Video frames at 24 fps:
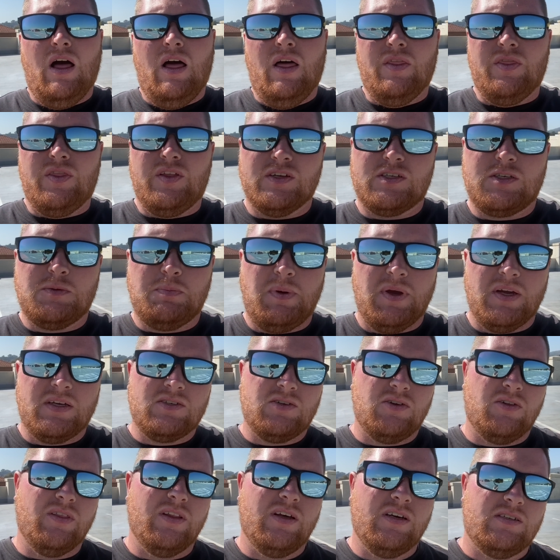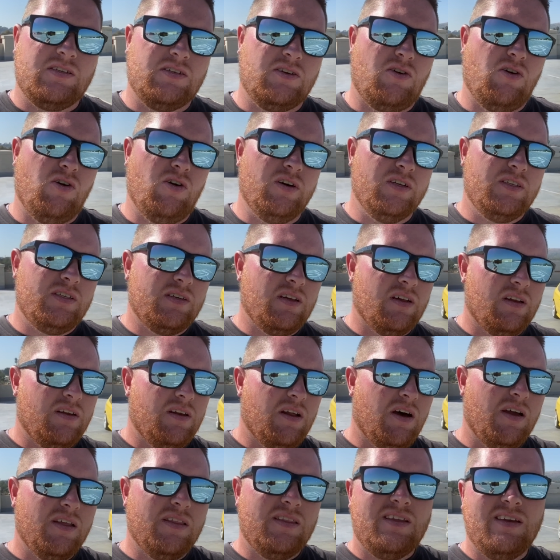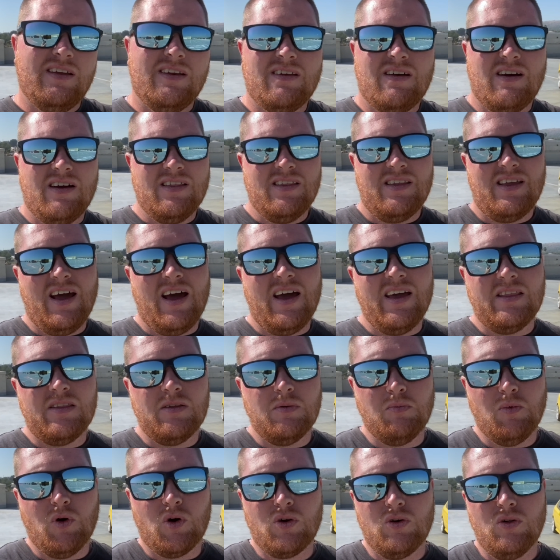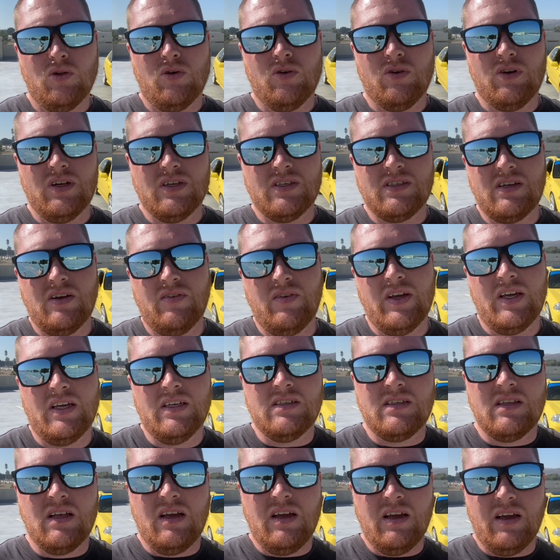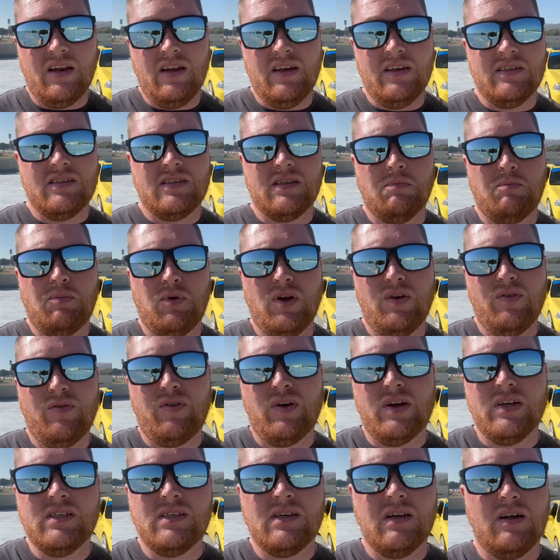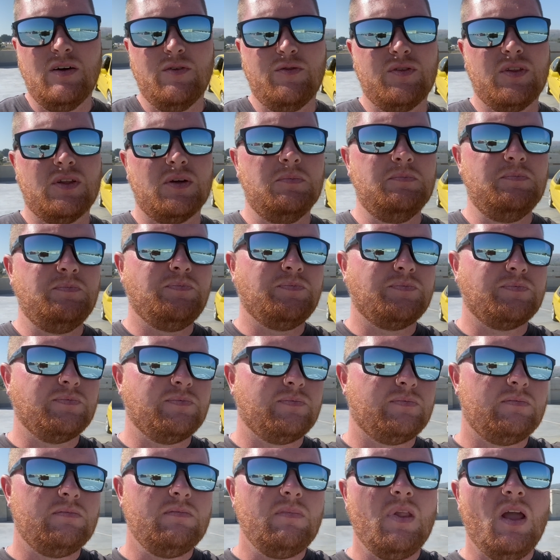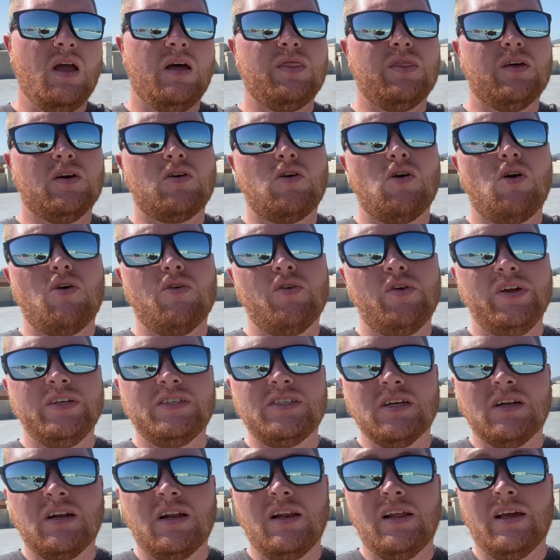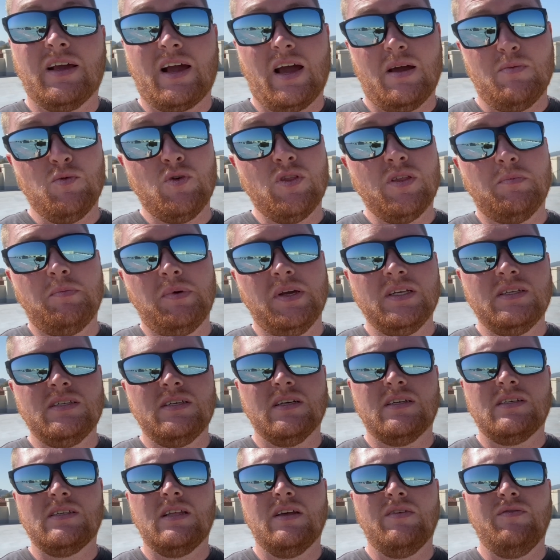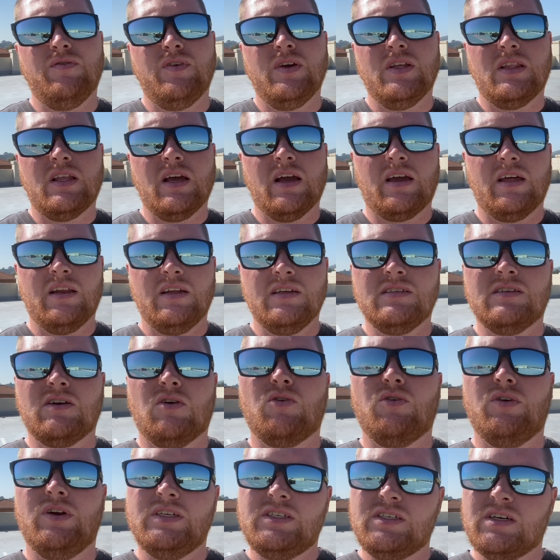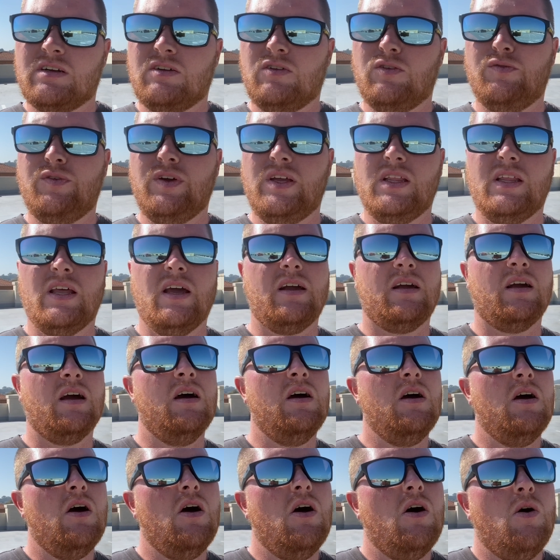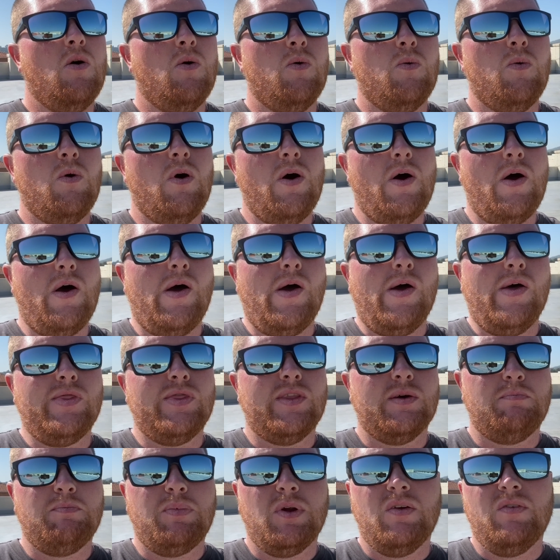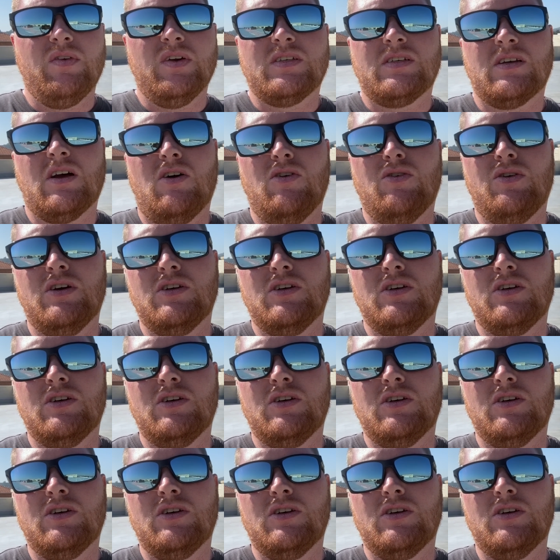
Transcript: the specs on this car, it's a 1998 model Honda Civic. It is the pre-facelift. The car originally came with a B16 Vtec. It is an original Vtec, and the previous owner